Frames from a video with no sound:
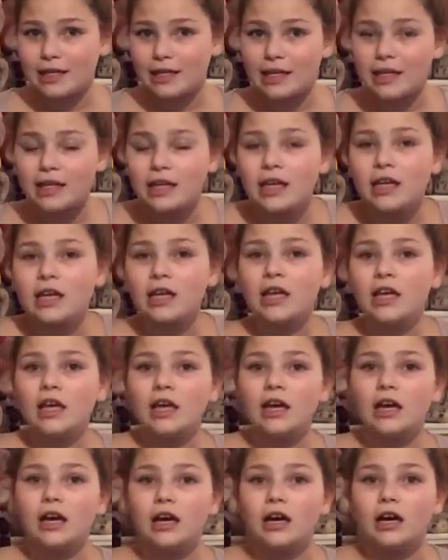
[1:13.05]
it.
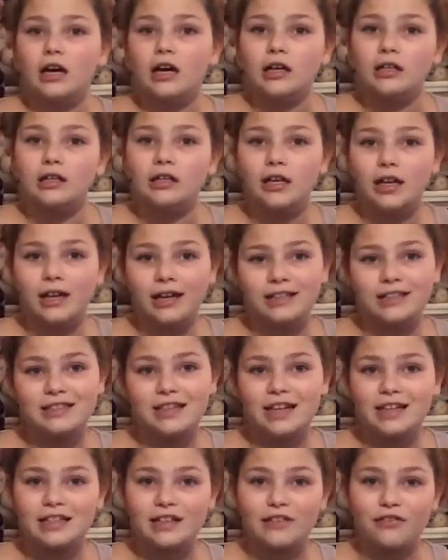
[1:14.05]
Uh, and it's
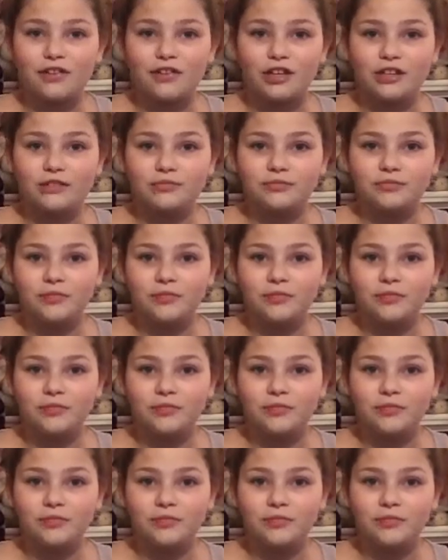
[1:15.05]
not different.